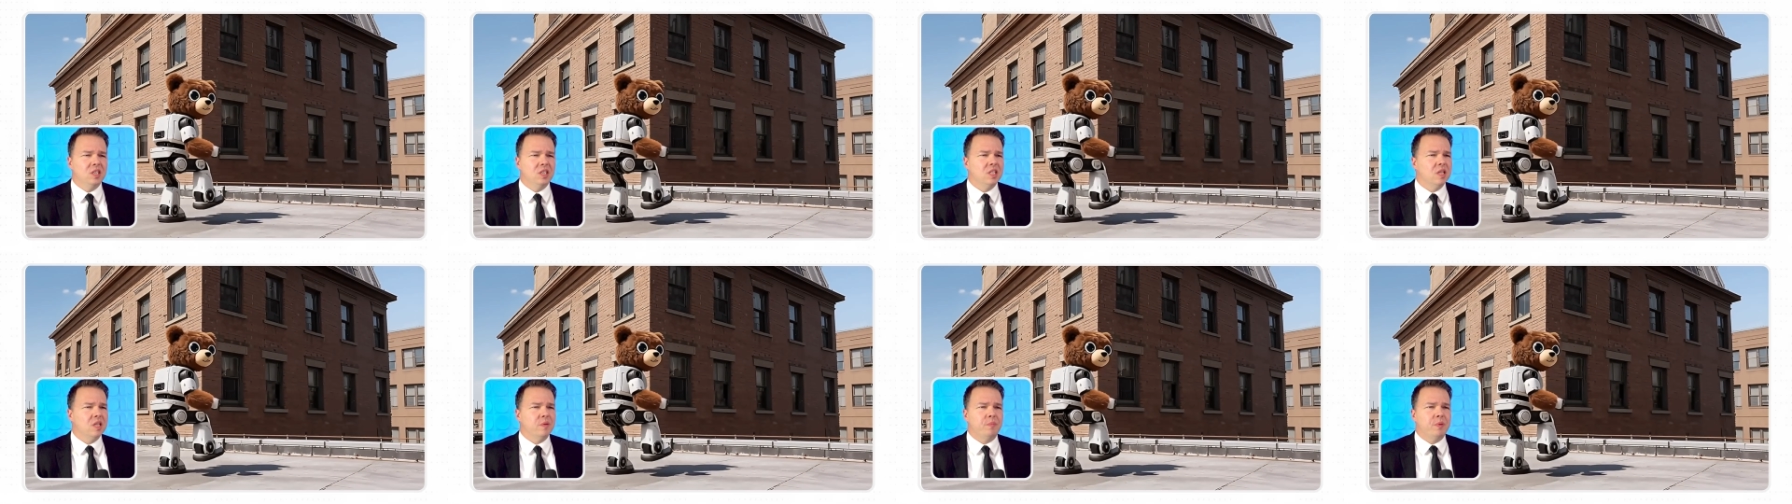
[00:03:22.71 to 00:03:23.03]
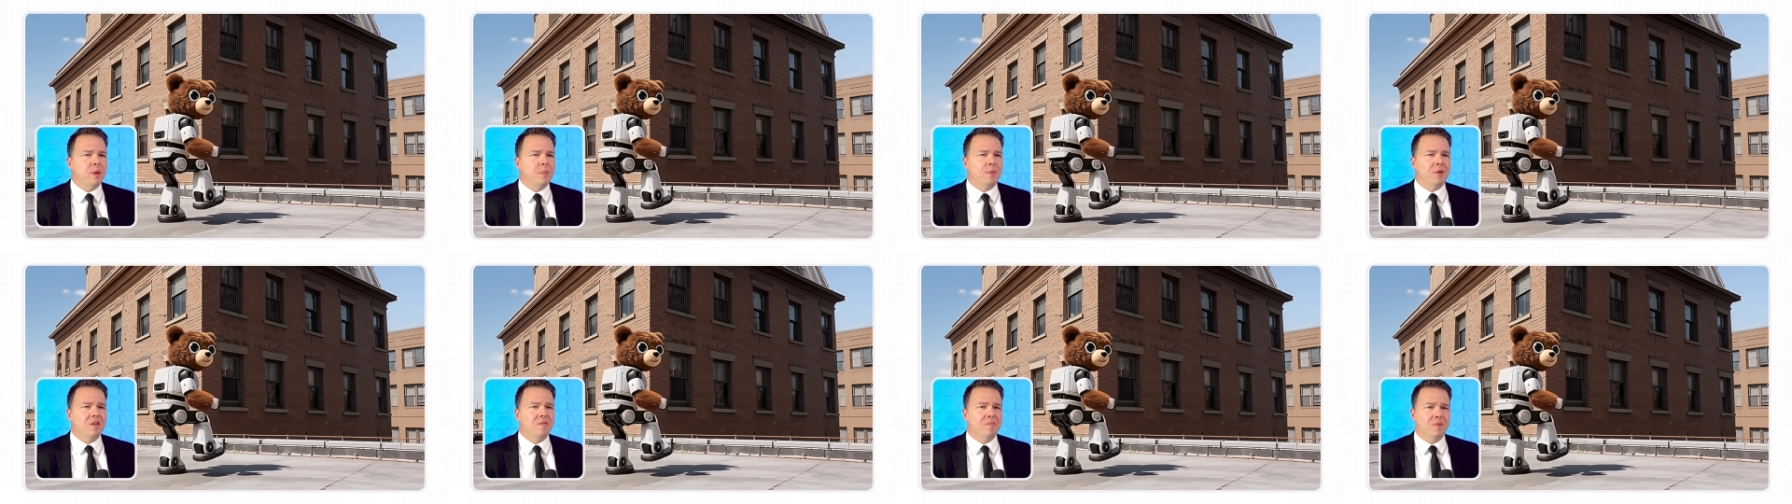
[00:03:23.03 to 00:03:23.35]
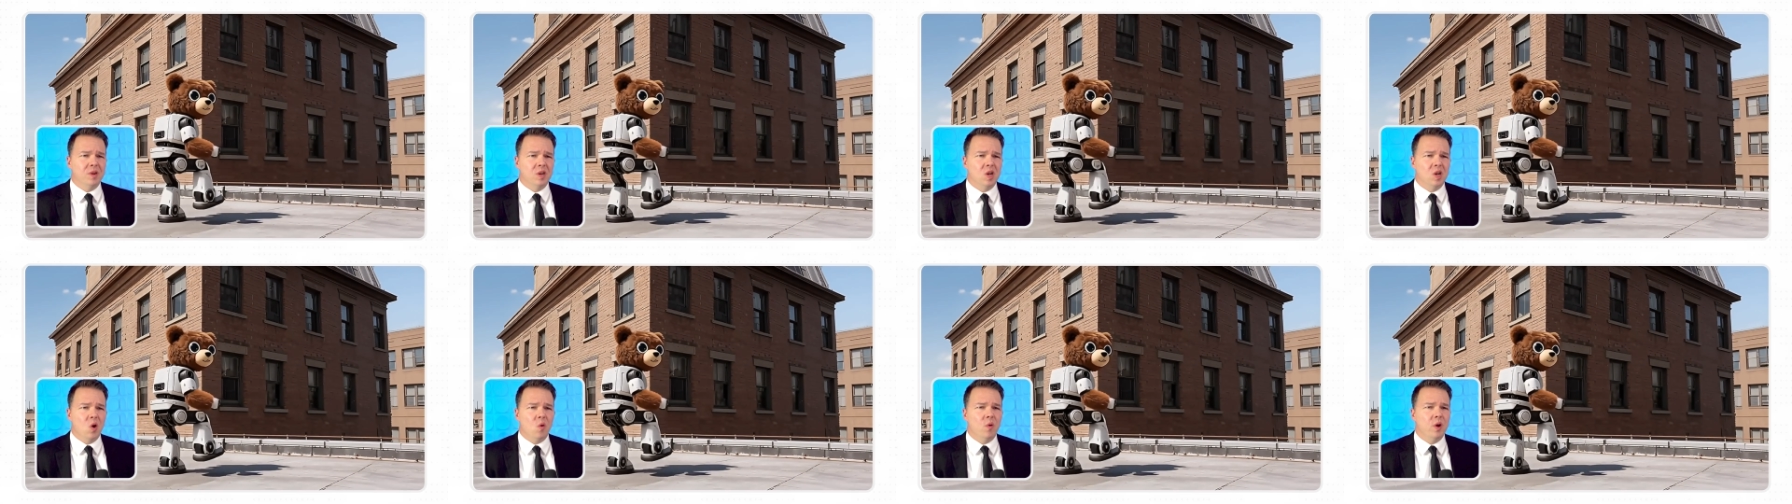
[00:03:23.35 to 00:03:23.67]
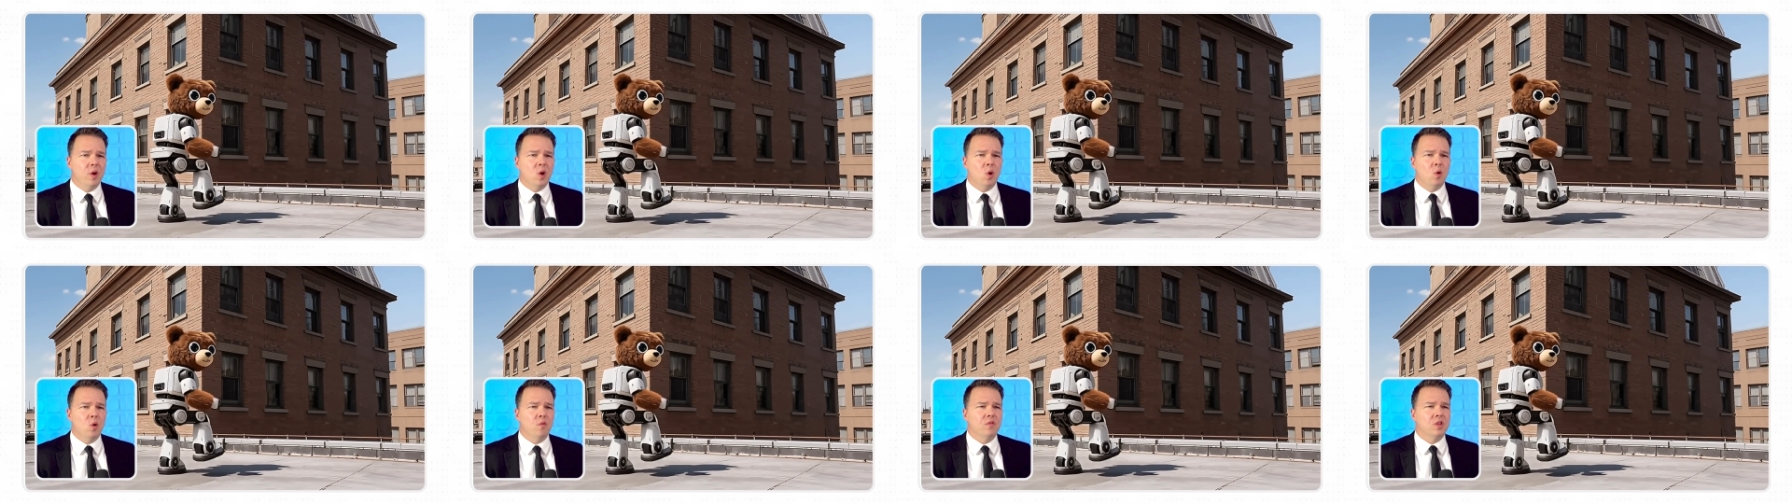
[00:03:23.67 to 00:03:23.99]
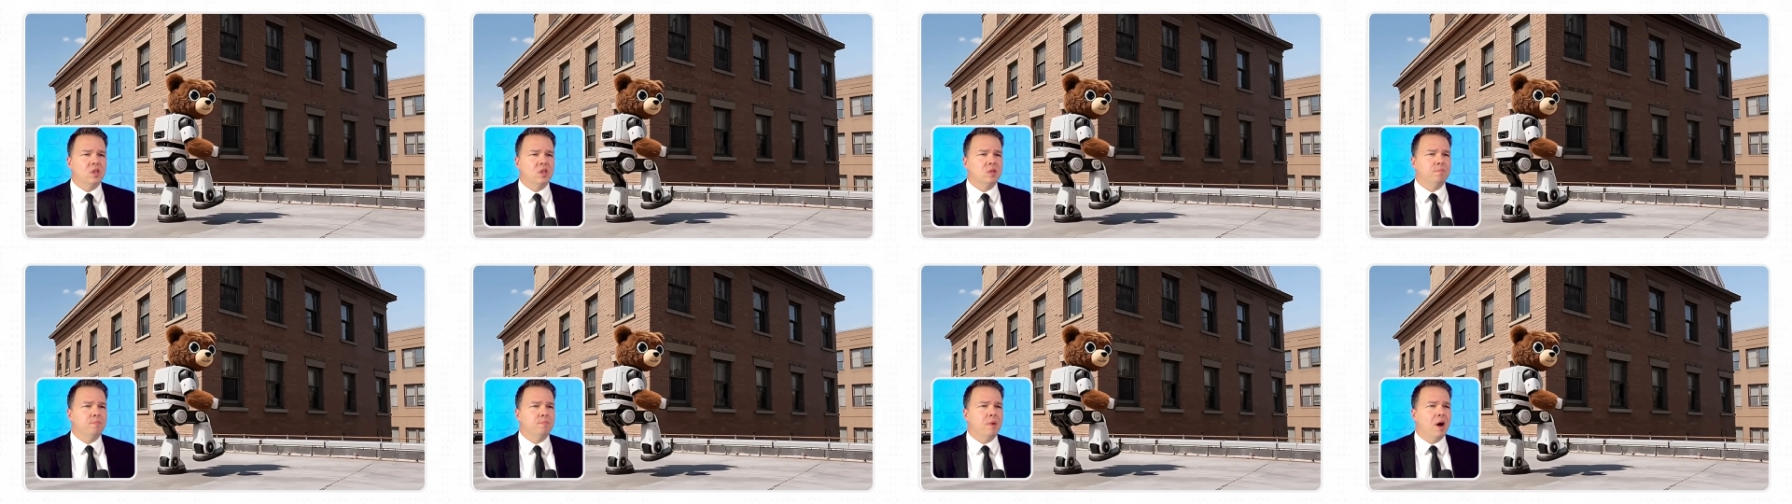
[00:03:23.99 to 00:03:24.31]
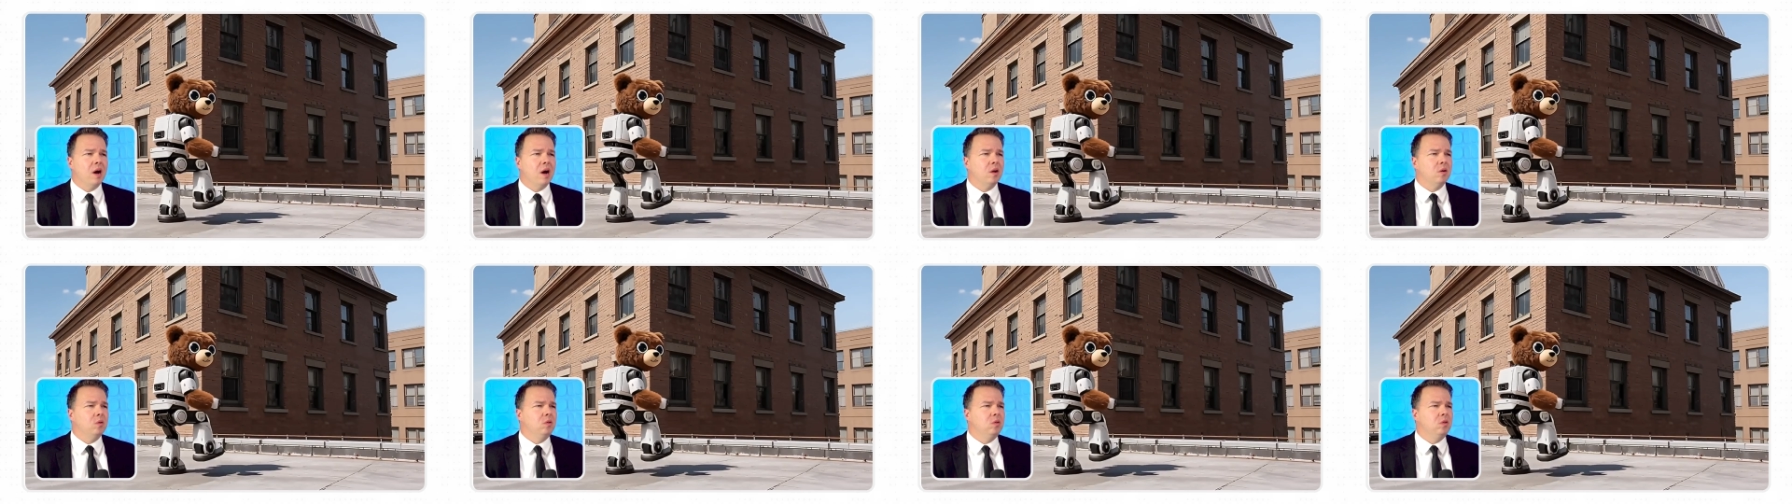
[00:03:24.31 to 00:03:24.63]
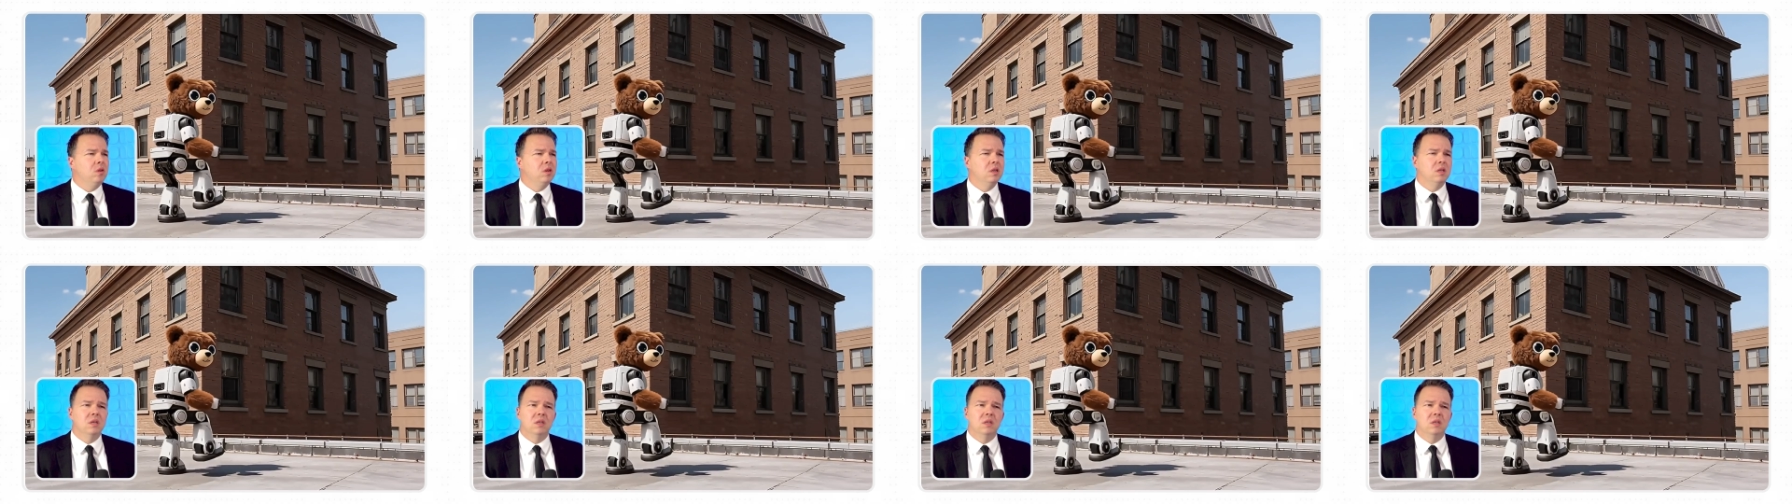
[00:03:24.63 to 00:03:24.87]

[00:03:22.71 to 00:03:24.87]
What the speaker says: that people have been going over this model,